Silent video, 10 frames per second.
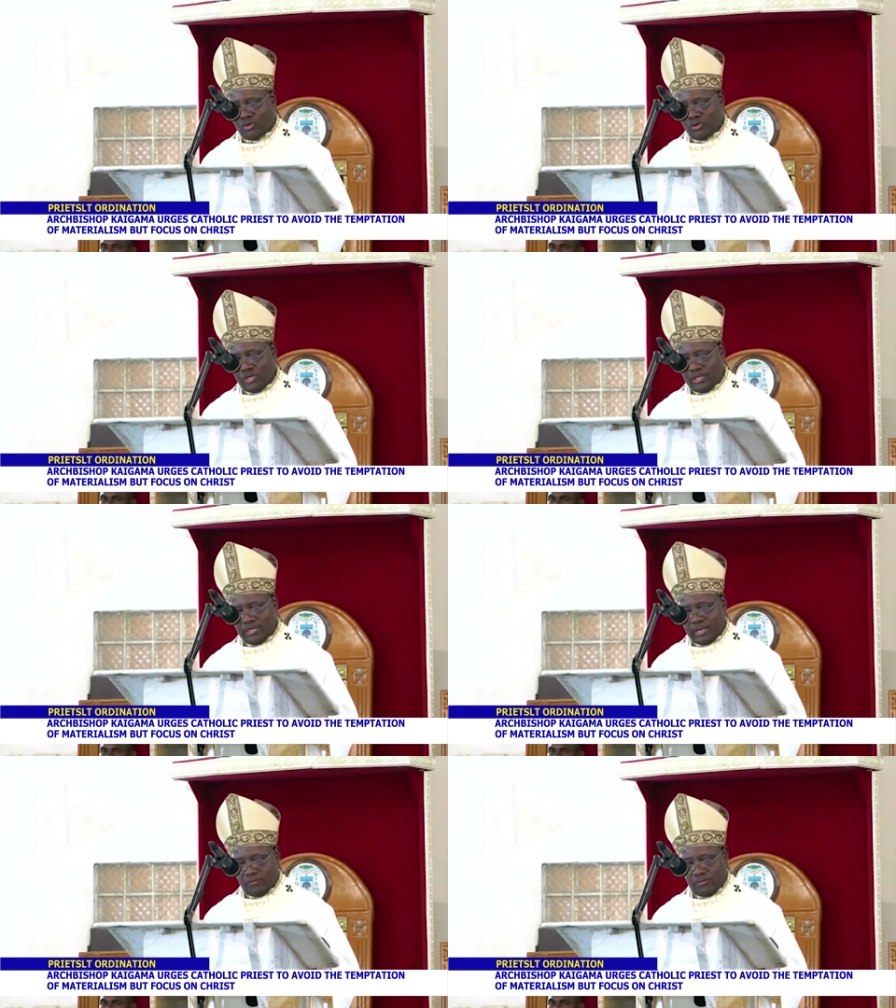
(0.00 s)

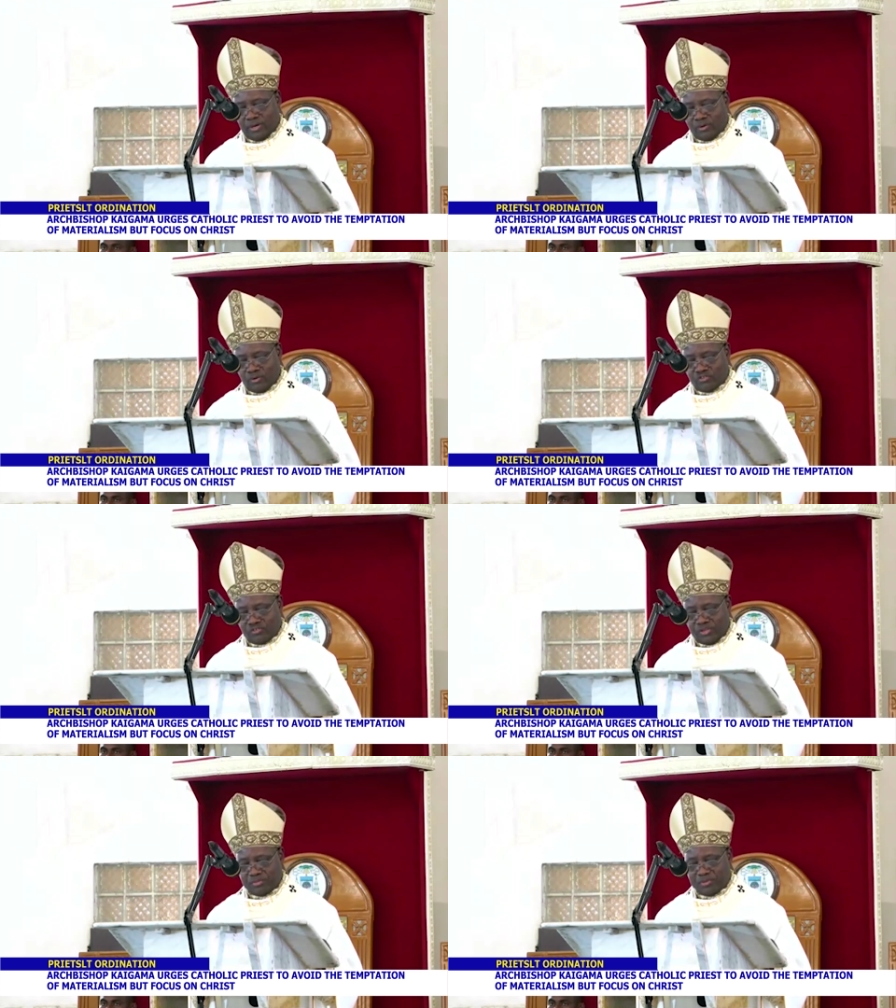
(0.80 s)
in our
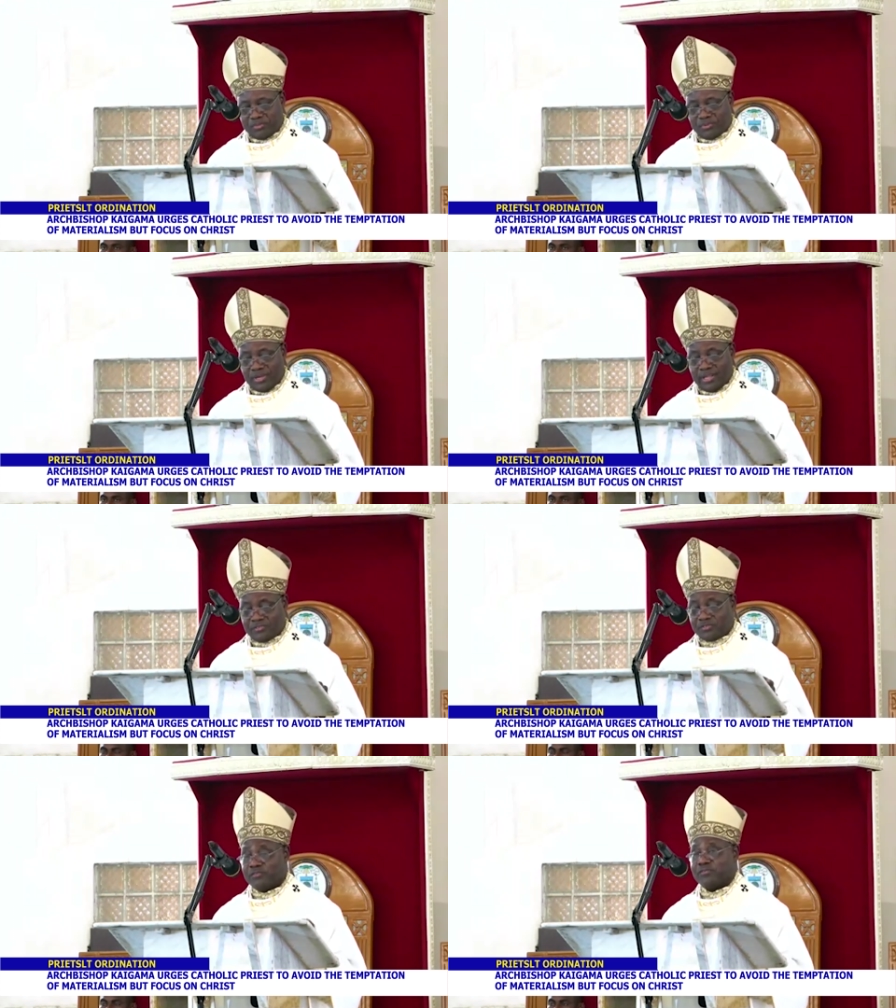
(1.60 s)
country, people are
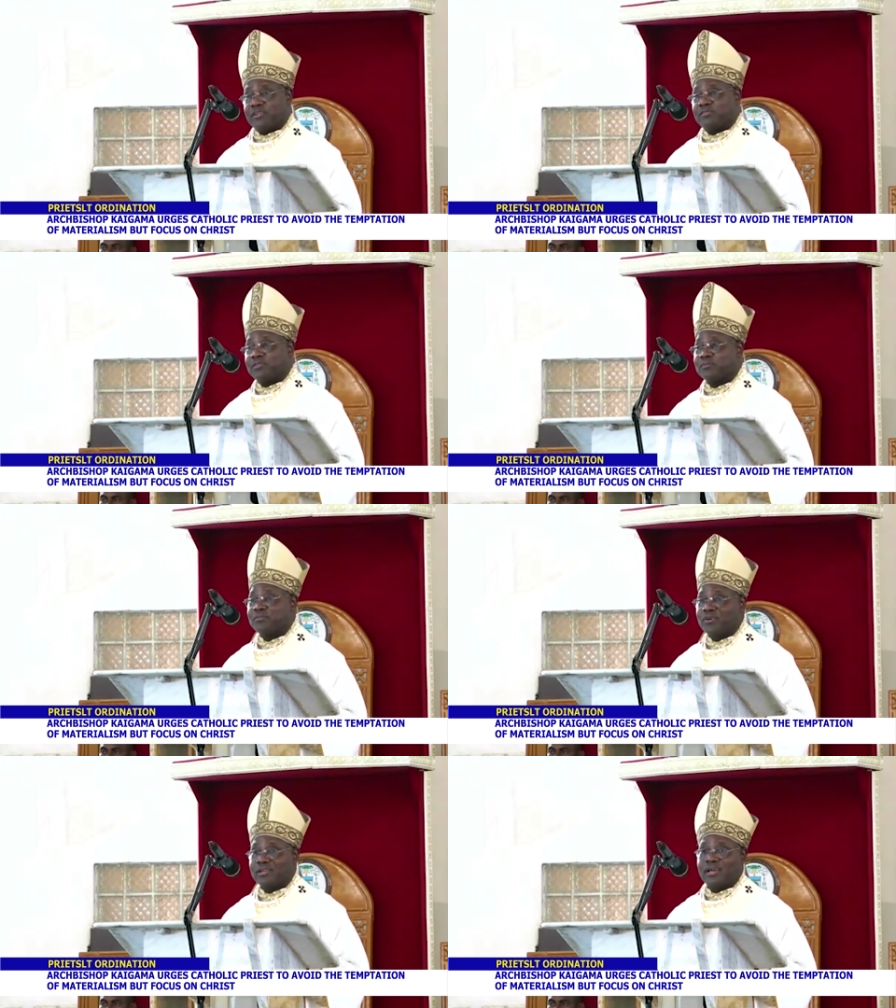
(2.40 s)
suffering from
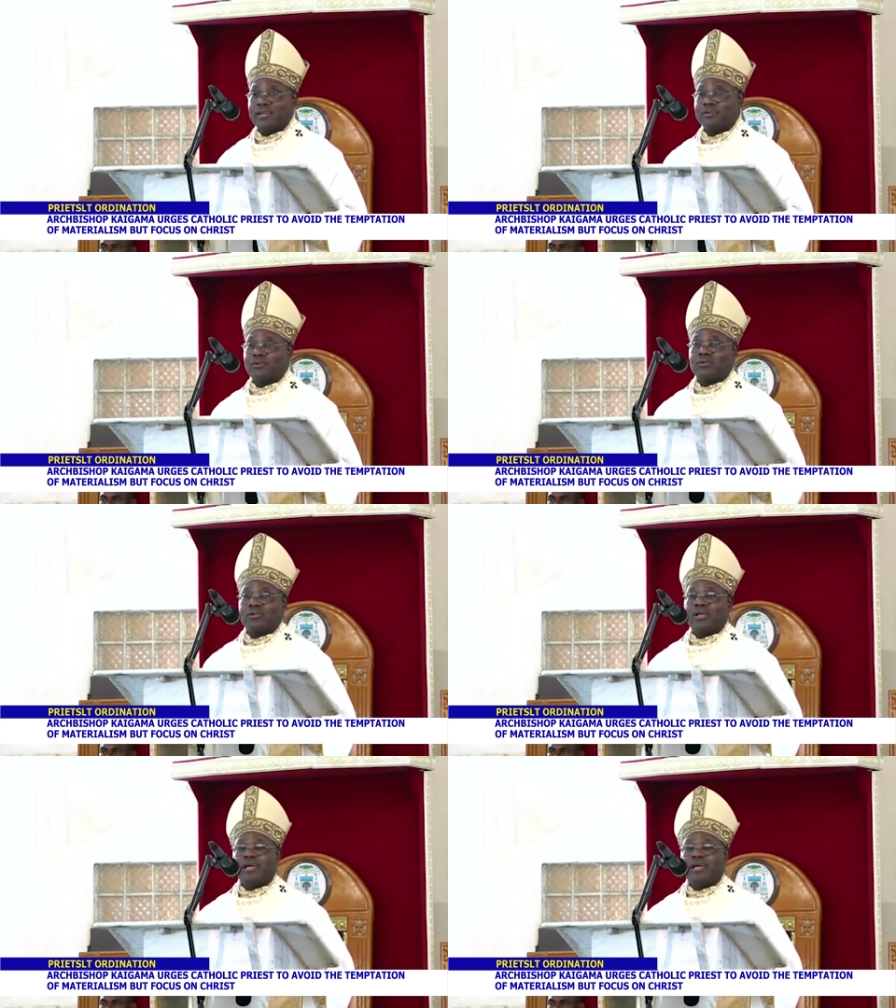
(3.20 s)
what I call